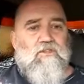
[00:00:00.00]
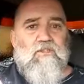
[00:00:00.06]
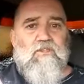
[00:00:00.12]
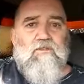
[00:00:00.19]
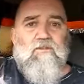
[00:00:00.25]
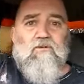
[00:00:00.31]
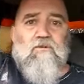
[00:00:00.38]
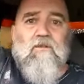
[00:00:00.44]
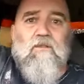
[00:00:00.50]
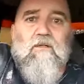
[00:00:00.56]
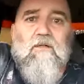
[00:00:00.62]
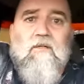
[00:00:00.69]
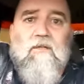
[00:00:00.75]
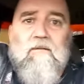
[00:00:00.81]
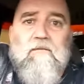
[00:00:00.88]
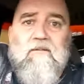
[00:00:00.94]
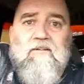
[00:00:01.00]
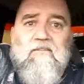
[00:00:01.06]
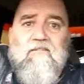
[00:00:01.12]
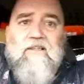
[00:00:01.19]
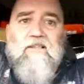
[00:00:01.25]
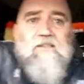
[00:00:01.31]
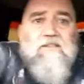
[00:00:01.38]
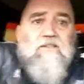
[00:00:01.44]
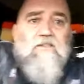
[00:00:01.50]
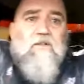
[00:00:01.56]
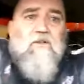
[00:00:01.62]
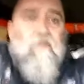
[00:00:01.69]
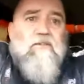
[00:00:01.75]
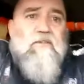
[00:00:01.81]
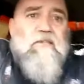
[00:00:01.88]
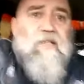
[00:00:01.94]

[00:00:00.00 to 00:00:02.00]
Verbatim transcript: too. Let me see if I can show it.